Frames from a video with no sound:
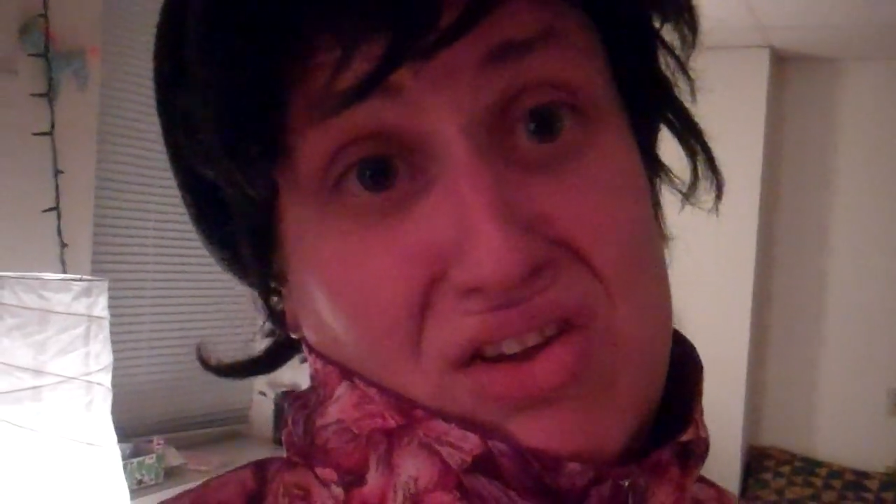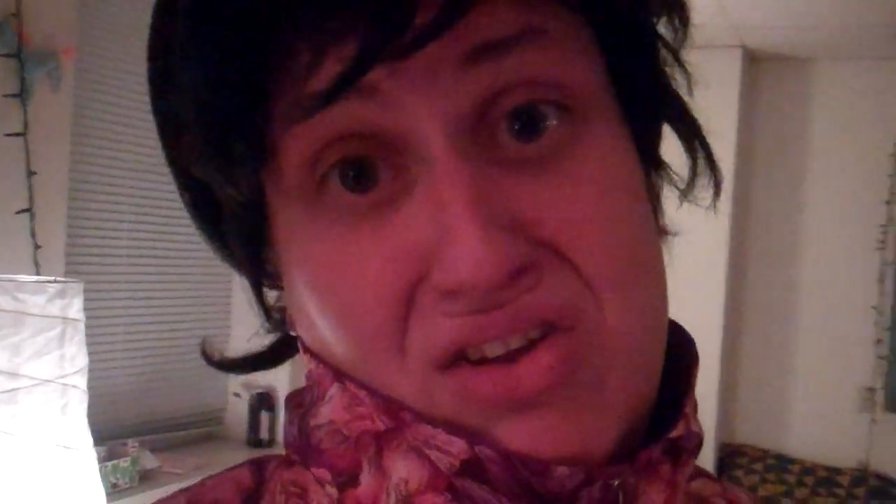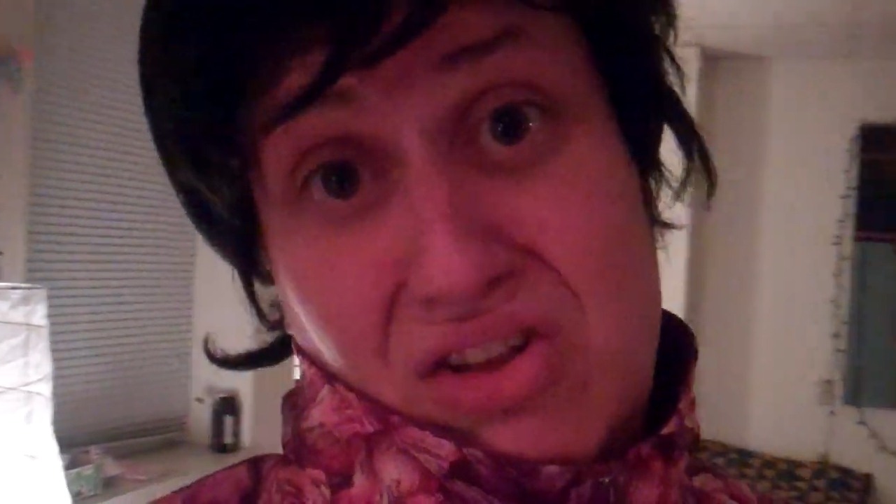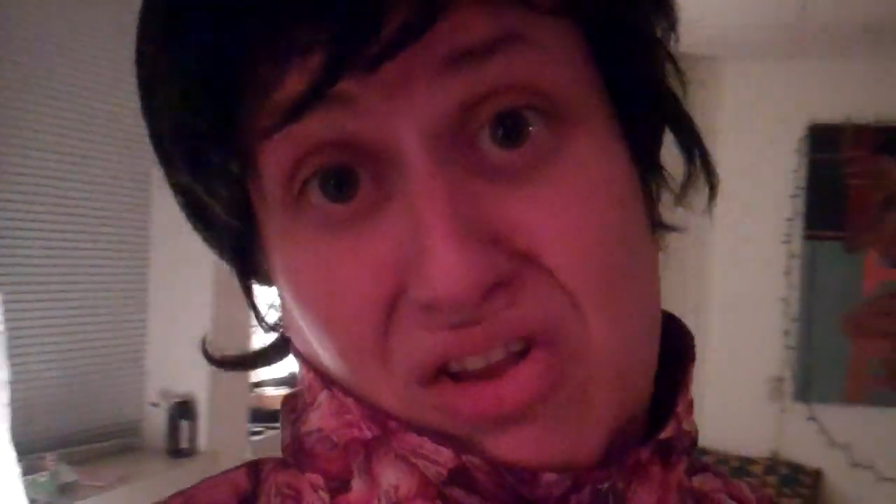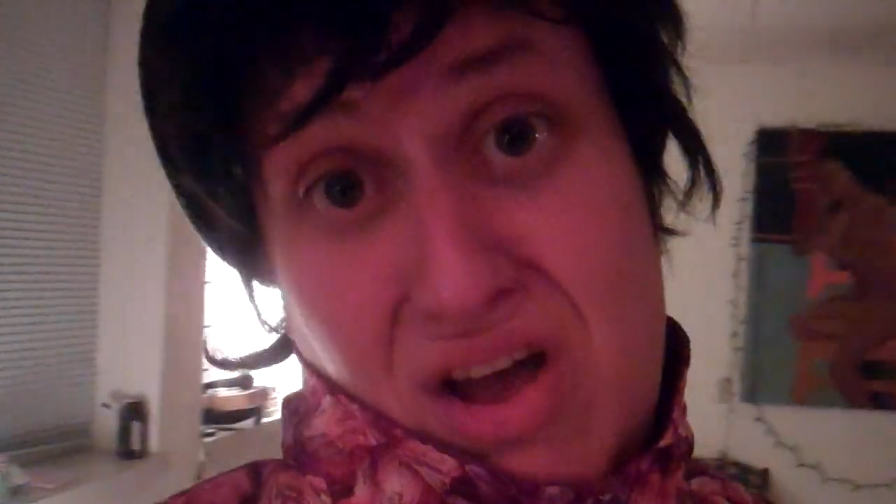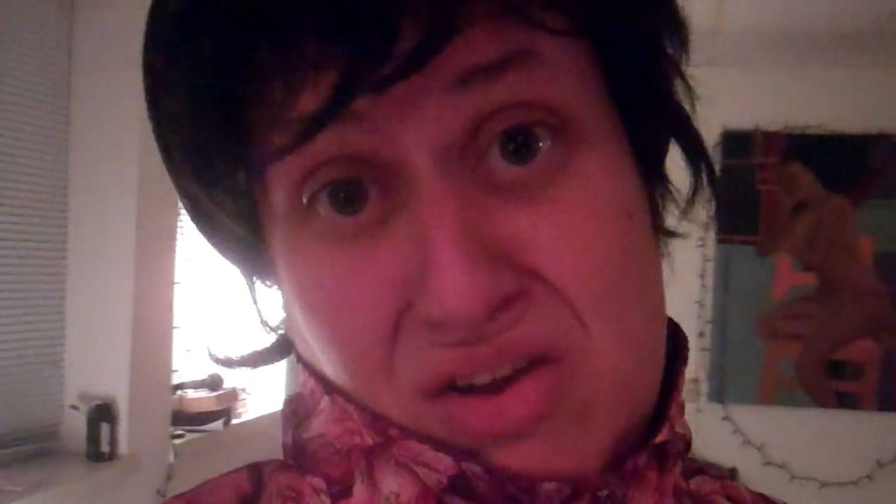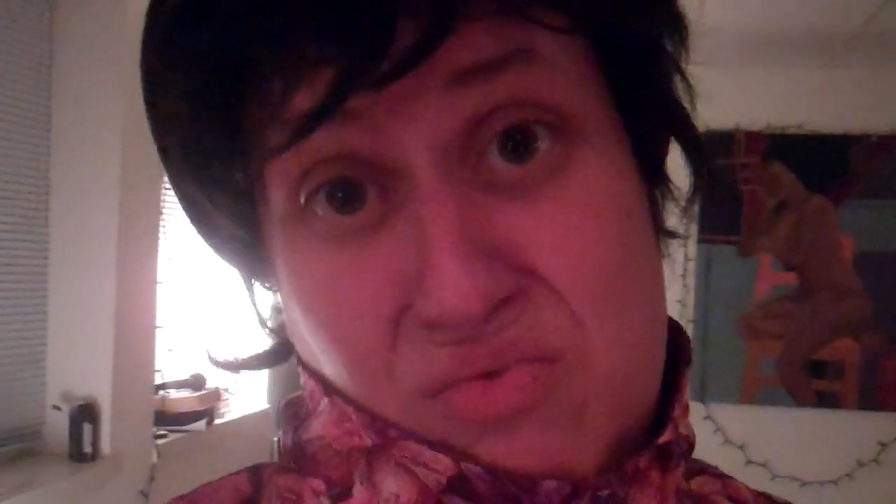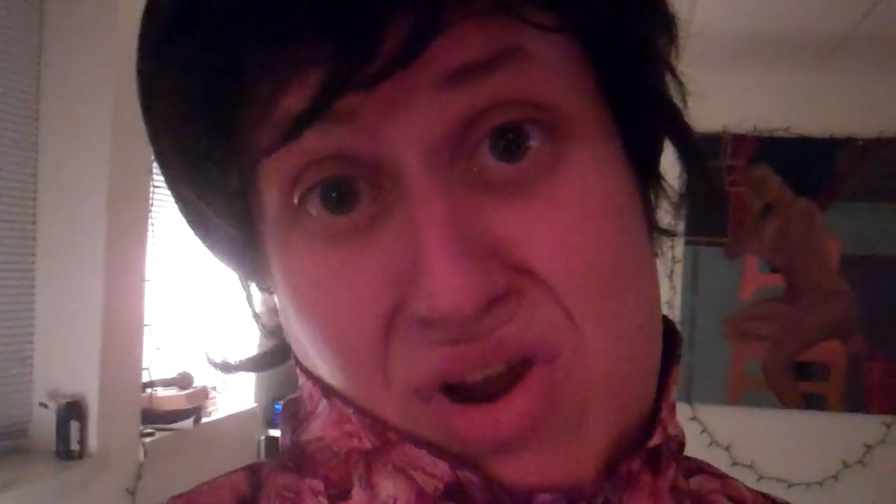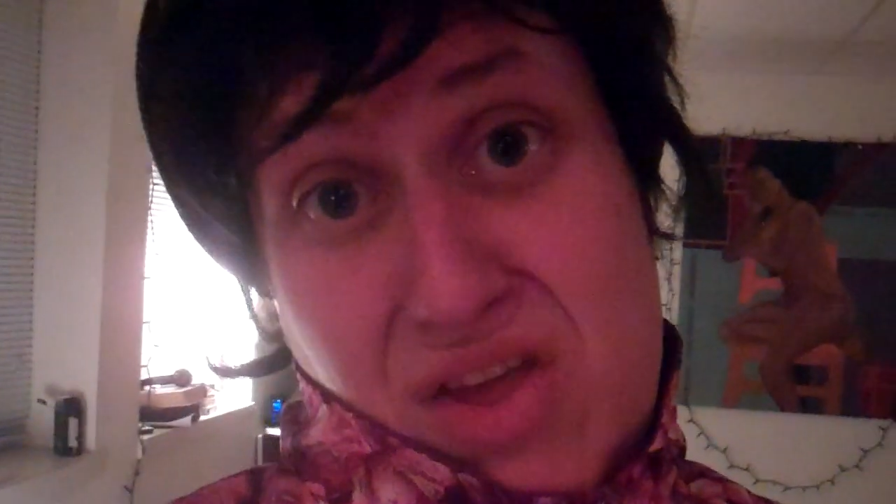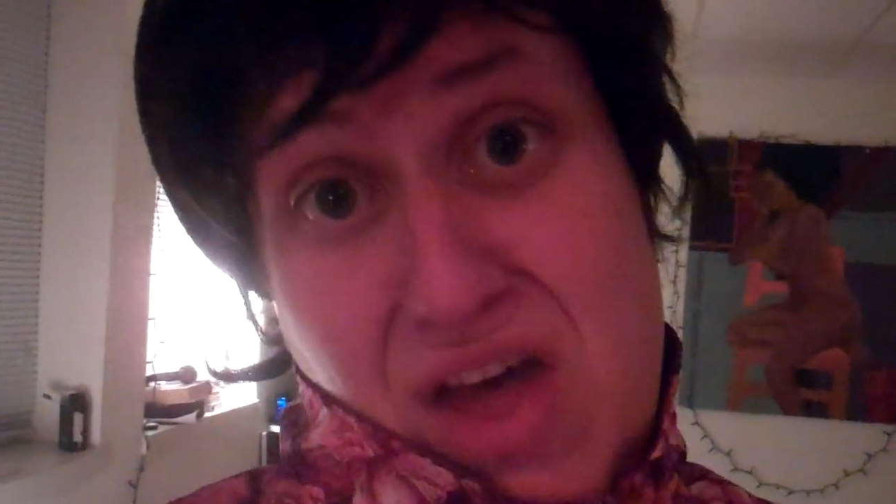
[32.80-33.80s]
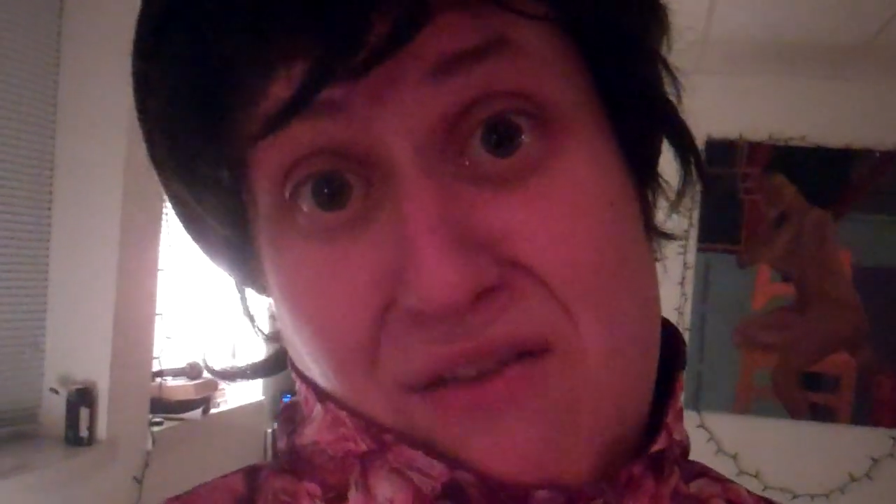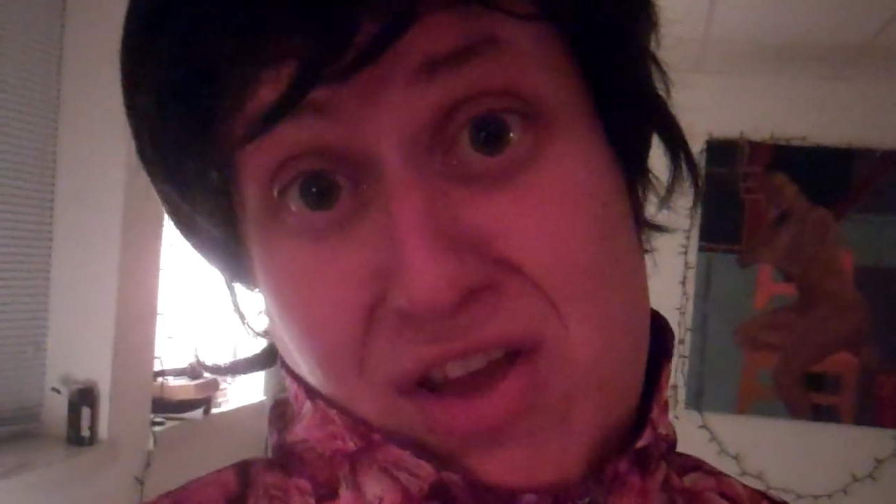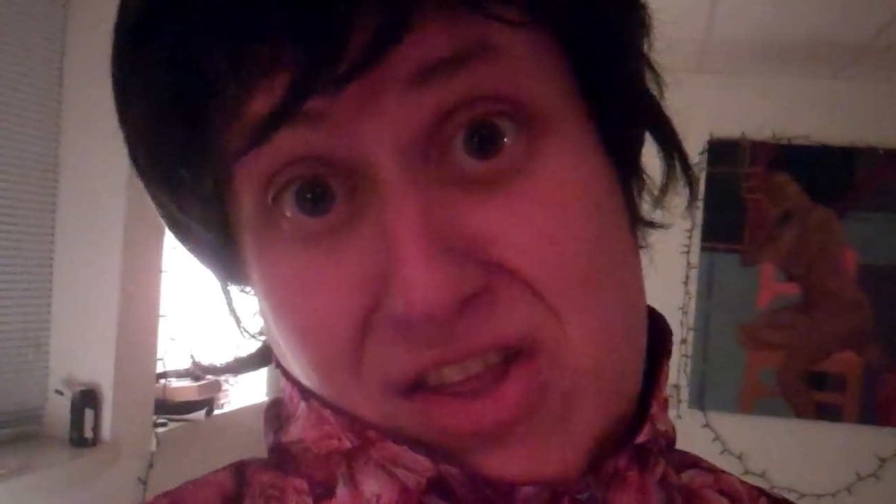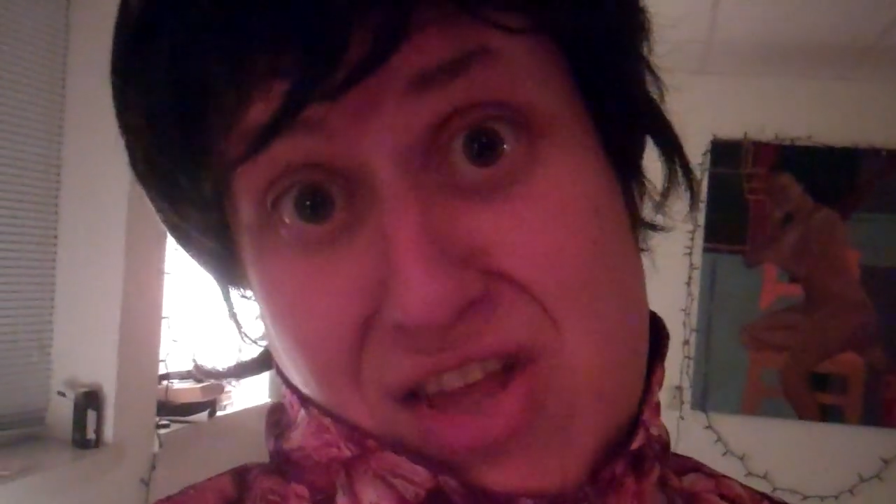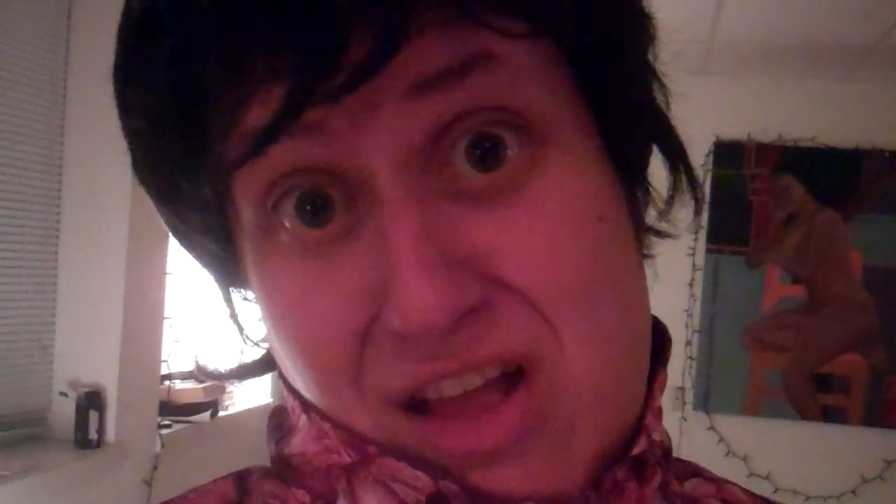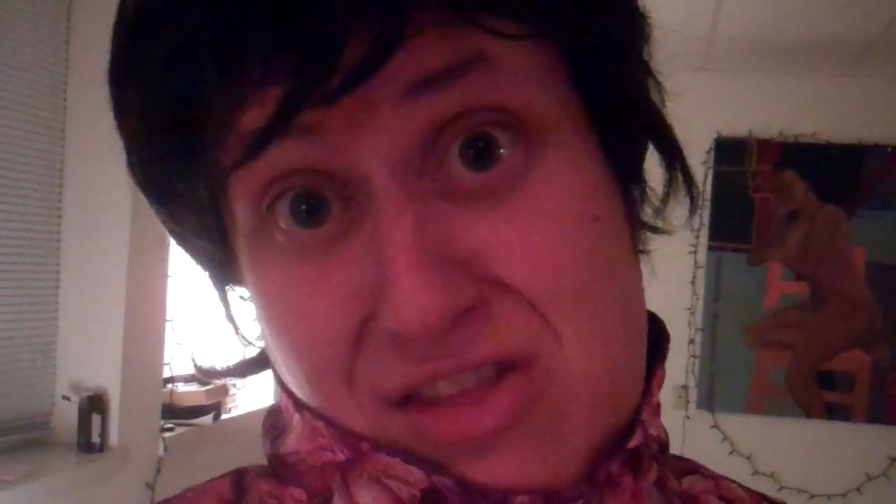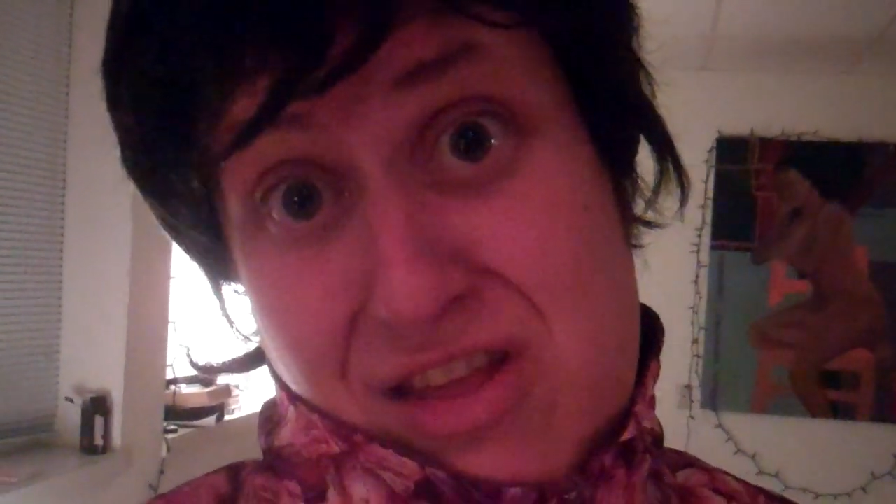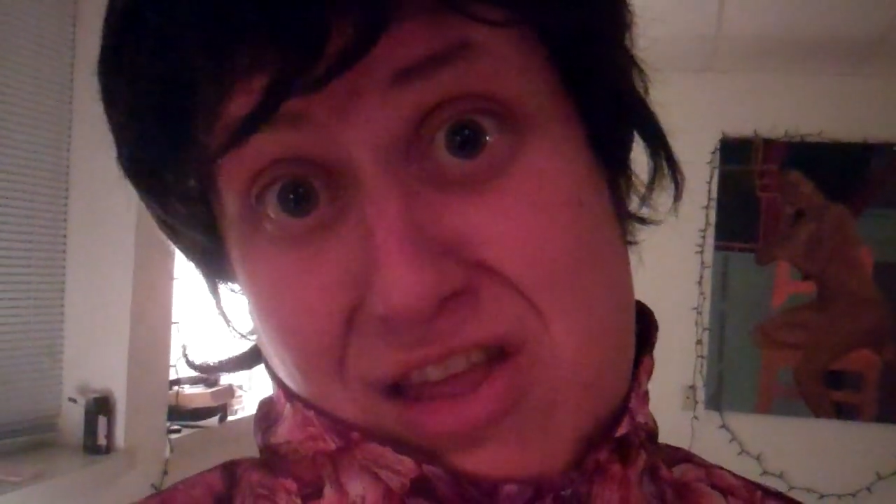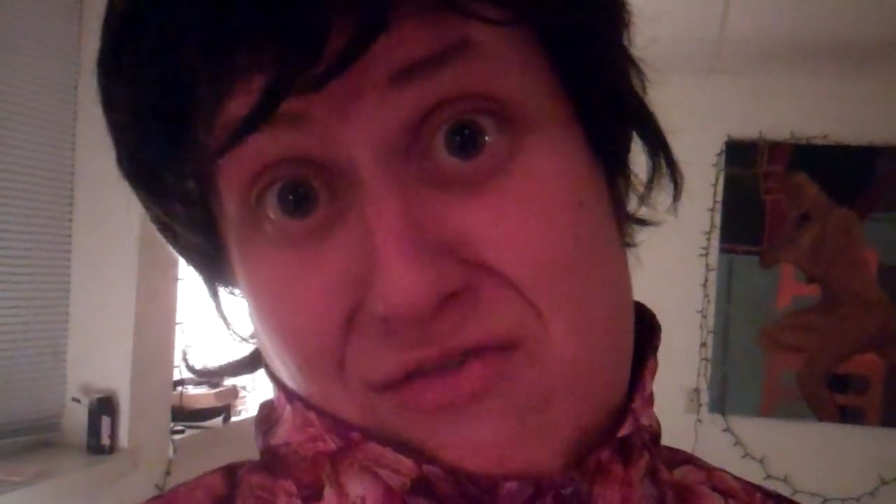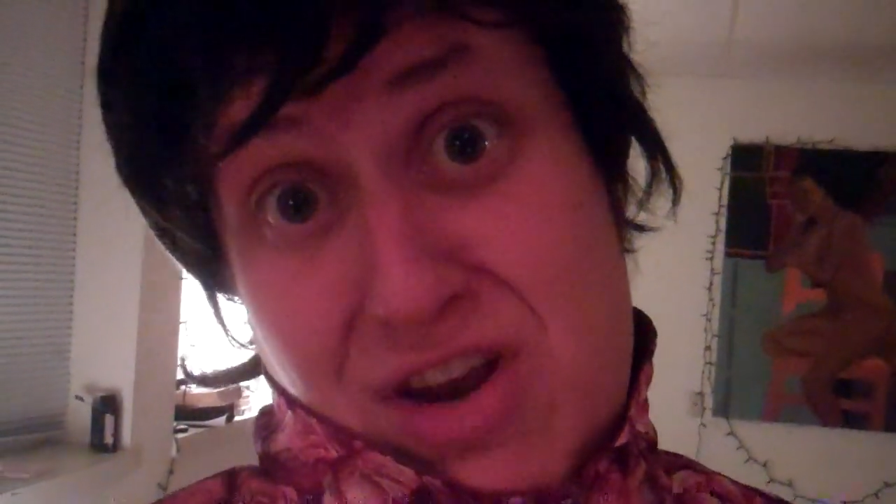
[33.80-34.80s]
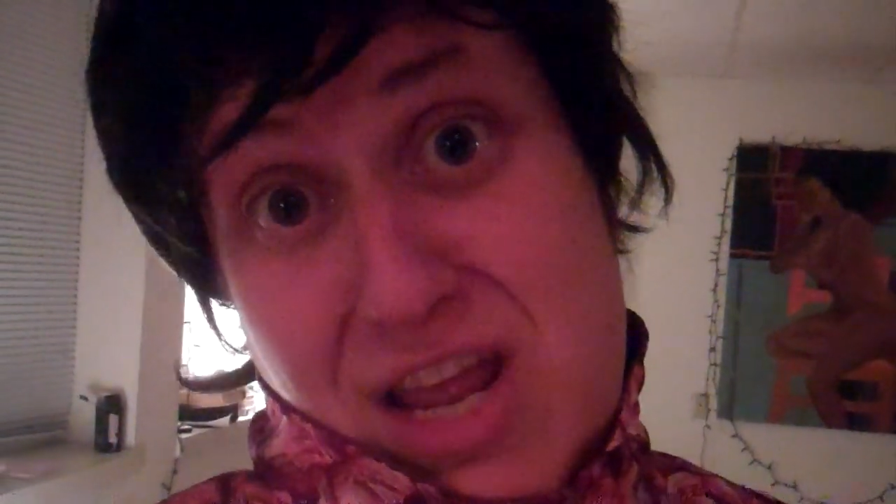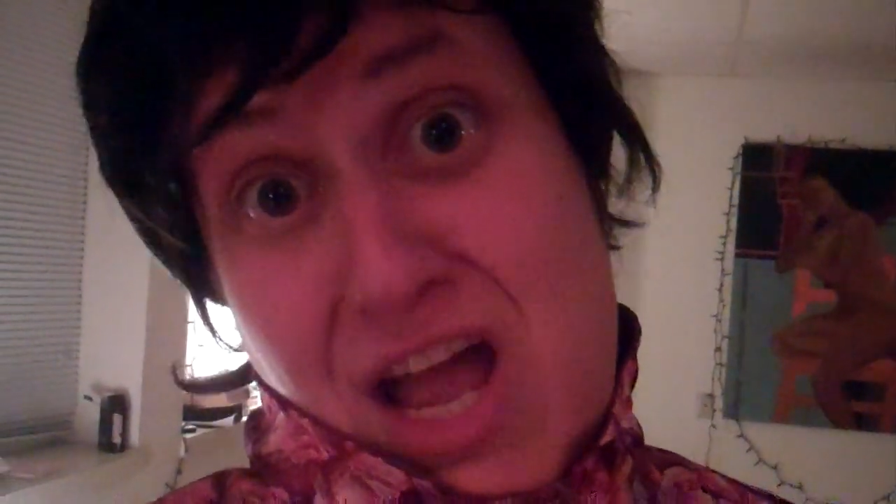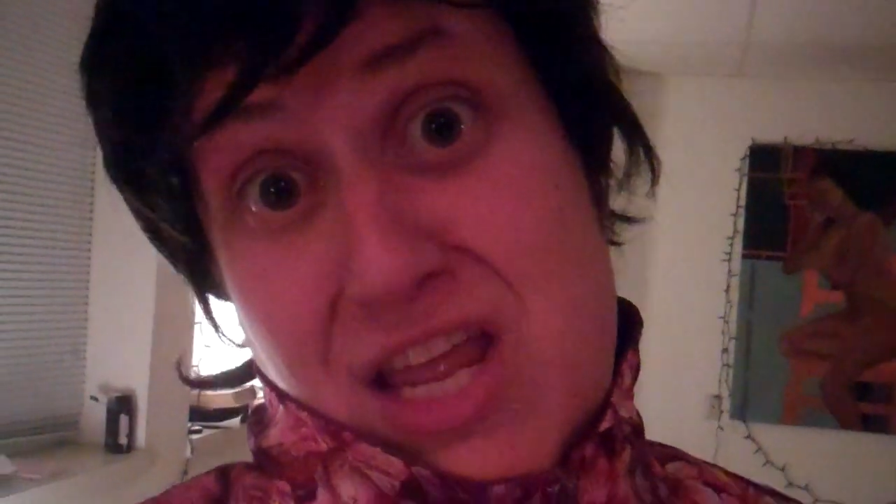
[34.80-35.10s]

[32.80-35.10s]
Good luck with having sensitivity